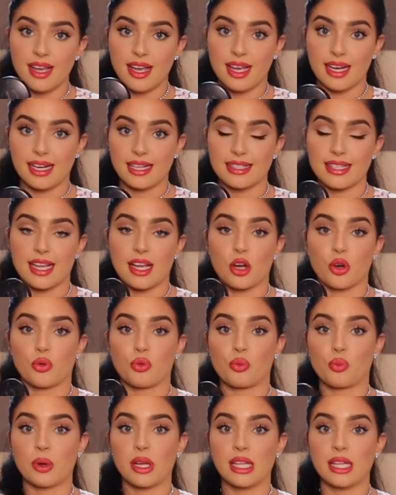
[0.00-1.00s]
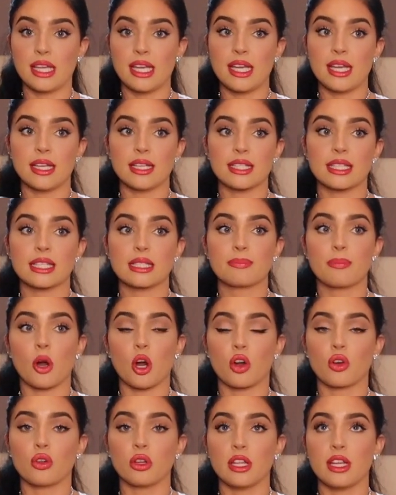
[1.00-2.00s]
and it's like a really
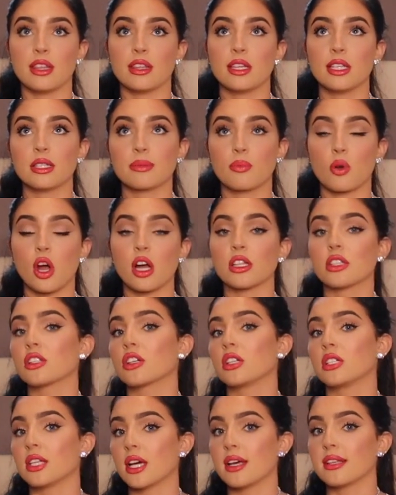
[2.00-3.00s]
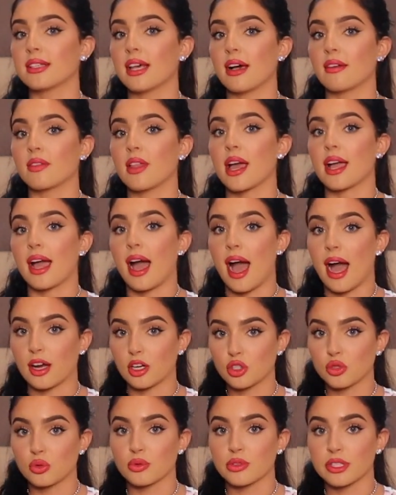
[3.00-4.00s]
sparkly, this bronzer does have like
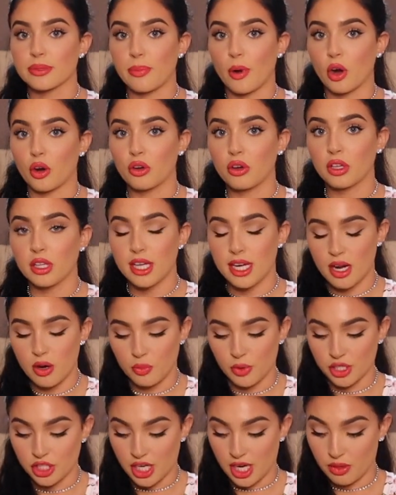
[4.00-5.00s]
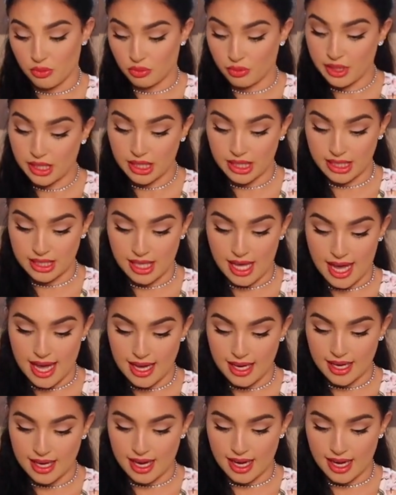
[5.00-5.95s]
actual sparkle in it, which I really like.